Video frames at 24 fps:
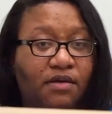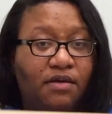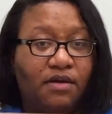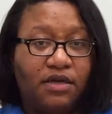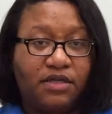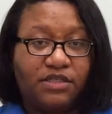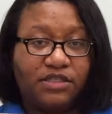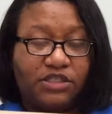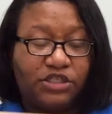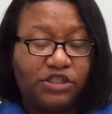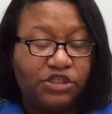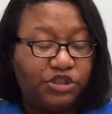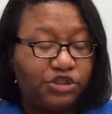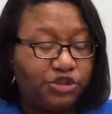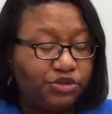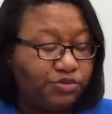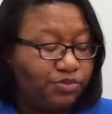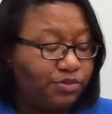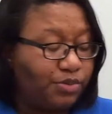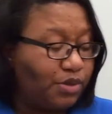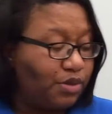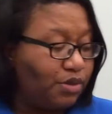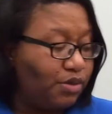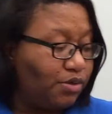a tissue
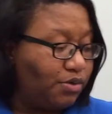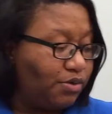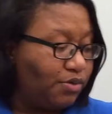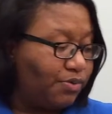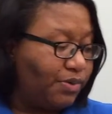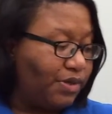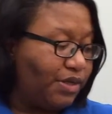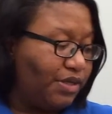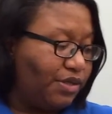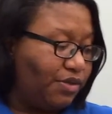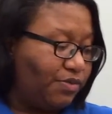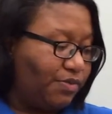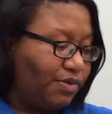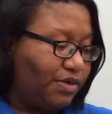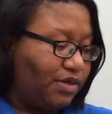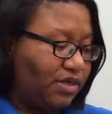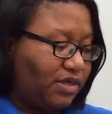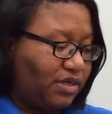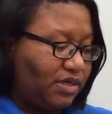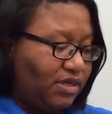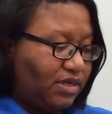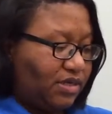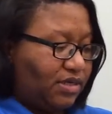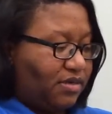roll, and you wanna
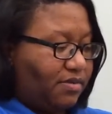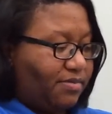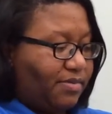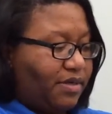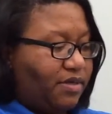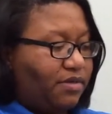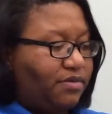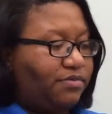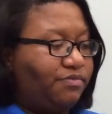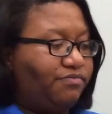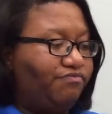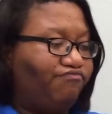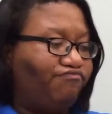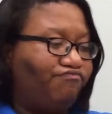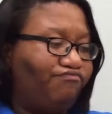cut about